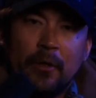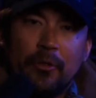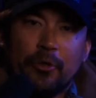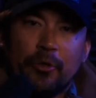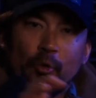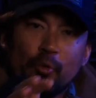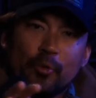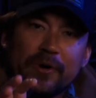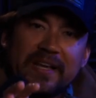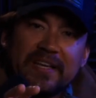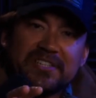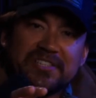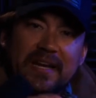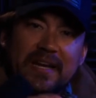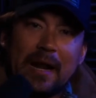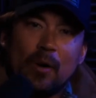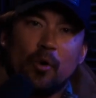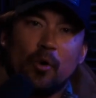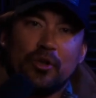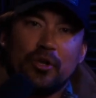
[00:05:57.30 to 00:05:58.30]
The reason
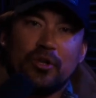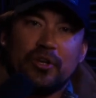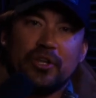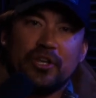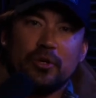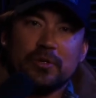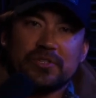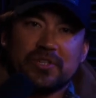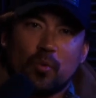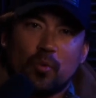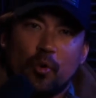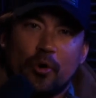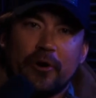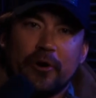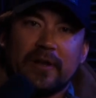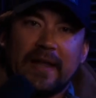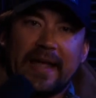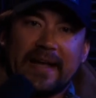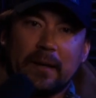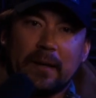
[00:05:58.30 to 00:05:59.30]
I want you to use a
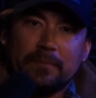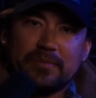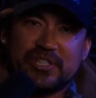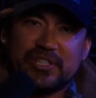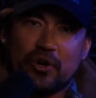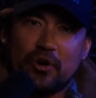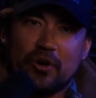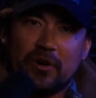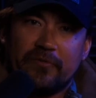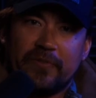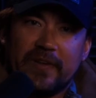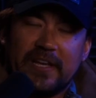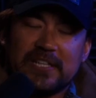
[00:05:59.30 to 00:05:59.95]
word like observe